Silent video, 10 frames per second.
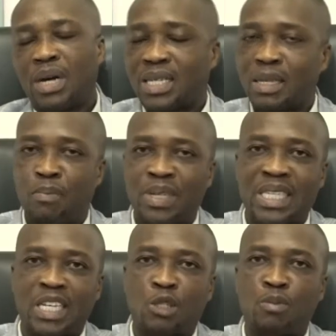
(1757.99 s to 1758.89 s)
as a
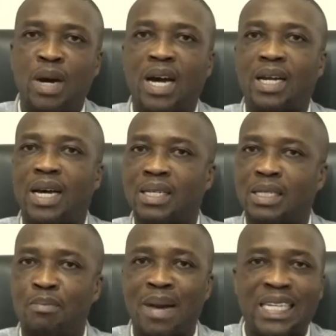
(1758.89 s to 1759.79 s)
businessman, as
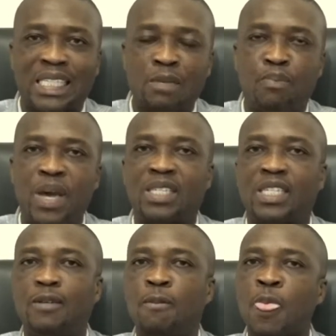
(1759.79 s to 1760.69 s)
a marketing
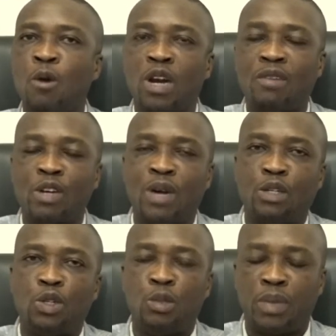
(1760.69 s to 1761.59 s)
person, whatever you are
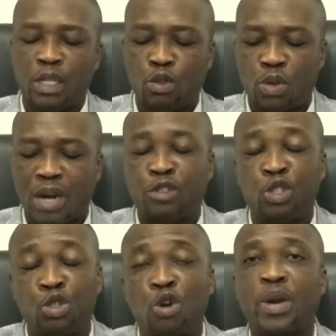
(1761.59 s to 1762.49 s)
doing, you begin to have
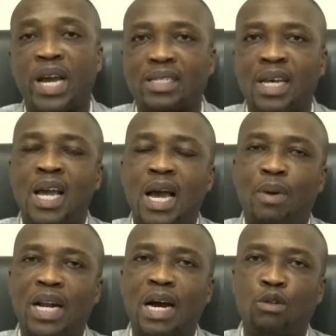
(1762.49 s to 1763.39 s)
tutorials
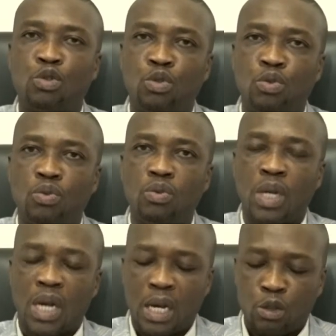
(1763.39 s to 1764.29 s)
about how to do
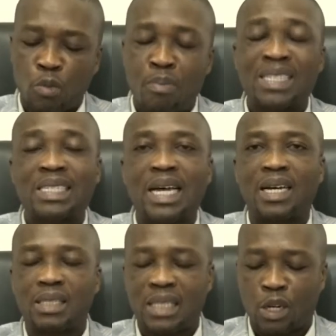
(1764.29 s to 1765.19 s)
and to
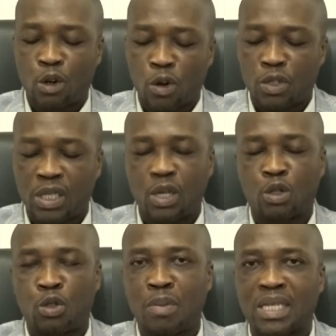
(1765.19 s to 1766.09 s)
master technology or
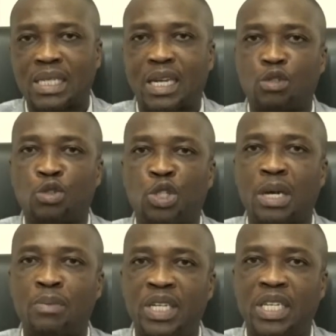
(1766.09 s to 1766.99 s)
to master
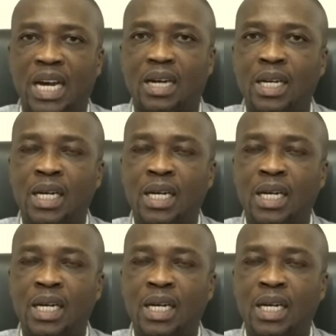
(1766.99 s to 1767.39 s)
social media